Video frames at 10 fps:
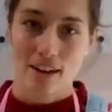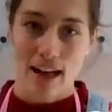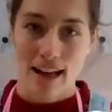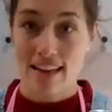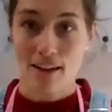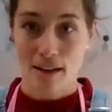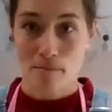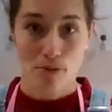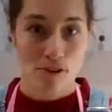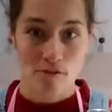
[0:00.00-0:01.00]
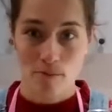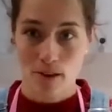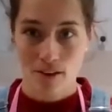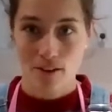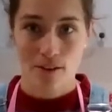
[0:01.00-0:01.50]
any
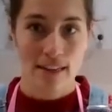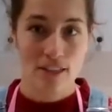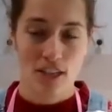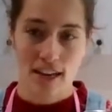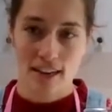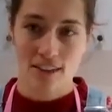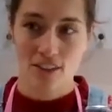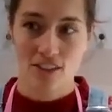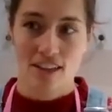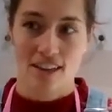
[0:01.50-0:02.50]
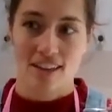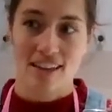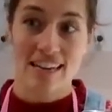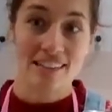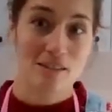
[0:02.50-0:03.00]
improvement or any change
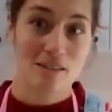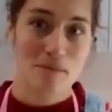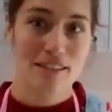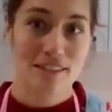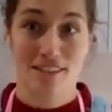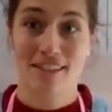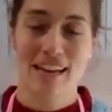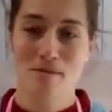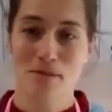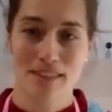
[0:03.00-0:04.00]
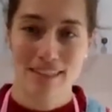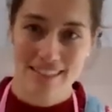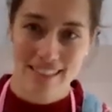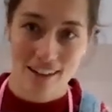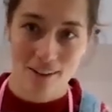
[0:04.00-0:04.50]
needs to be sustainable in
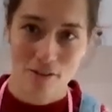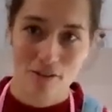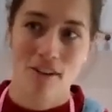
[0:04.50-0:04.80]
itself.